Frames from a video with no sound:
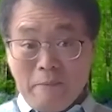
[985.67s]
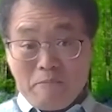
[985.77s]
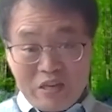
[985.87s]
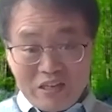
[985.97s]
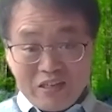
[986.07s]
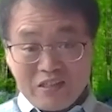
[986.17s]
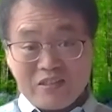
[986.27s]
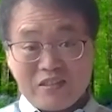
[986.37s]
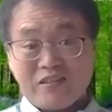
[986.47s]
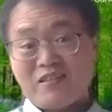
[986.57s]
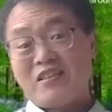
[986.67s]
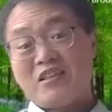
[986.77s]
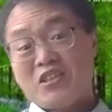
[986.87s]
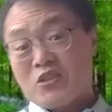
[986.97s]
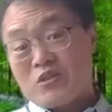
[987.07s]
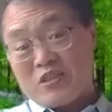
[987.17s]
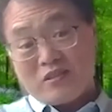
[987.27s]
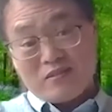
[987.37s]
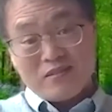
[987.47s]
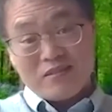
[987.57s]
because the digital
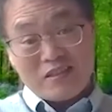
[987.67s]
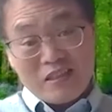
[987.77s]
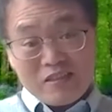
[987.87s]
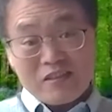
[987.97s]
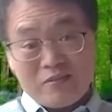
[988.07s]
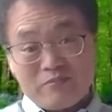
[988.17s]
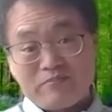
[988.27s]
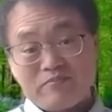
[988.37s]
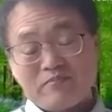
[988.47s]
system